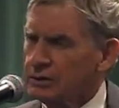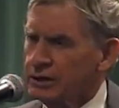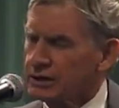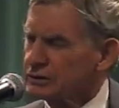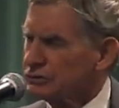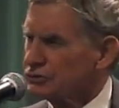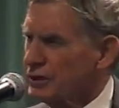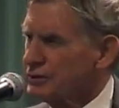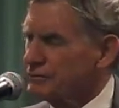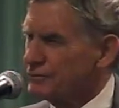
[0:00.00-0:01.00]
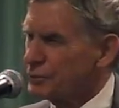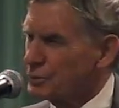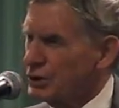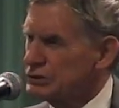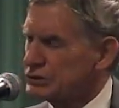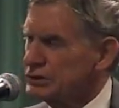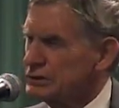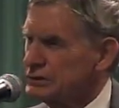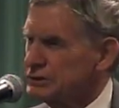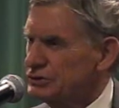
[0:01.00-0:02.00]
Hillary's running
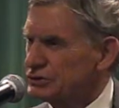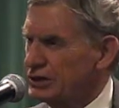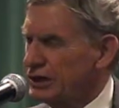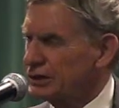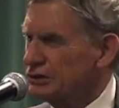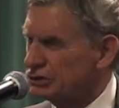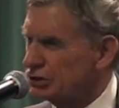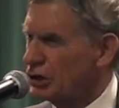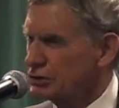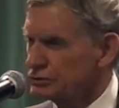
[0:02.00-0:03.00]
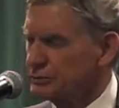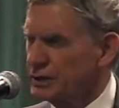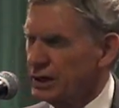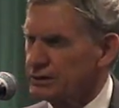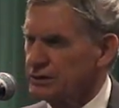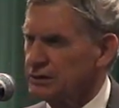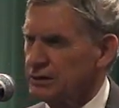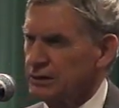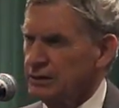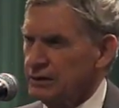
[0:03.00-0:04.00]
president. It just kind of concerns me.
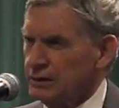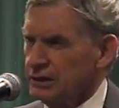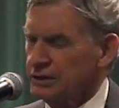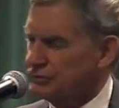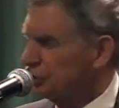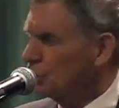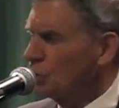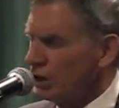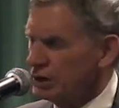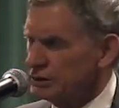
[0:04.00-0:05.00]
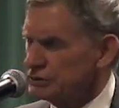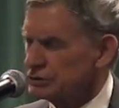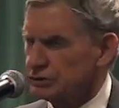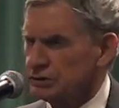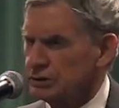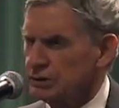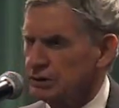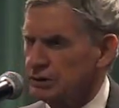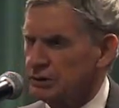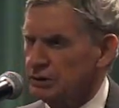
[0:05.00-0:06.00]
If she wins,
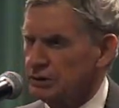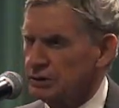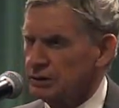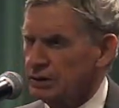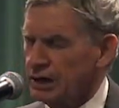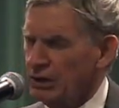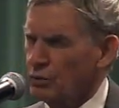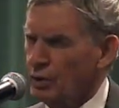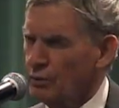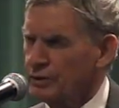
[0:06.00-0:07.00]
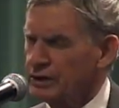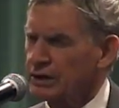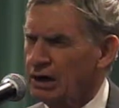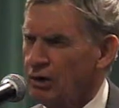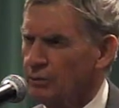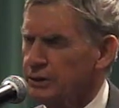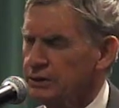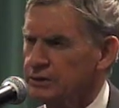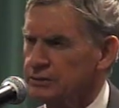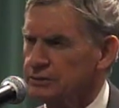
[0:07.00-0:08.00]
what will they call
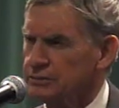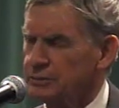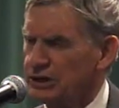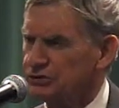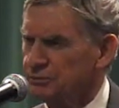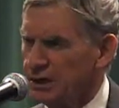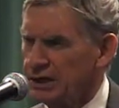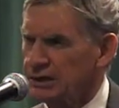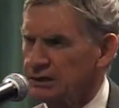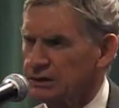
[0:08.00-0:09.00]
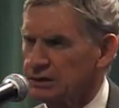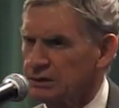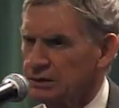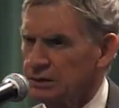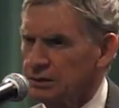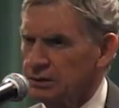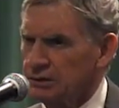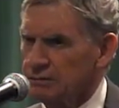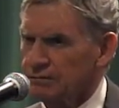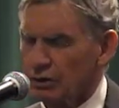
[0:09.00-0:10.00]
me? Best man?
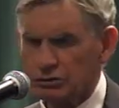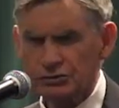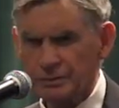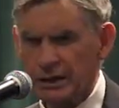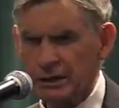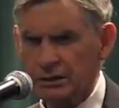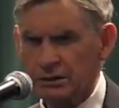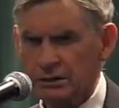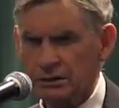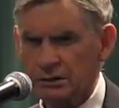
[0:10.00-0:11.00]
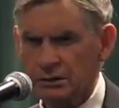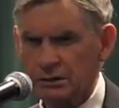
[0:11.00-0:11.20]
First man?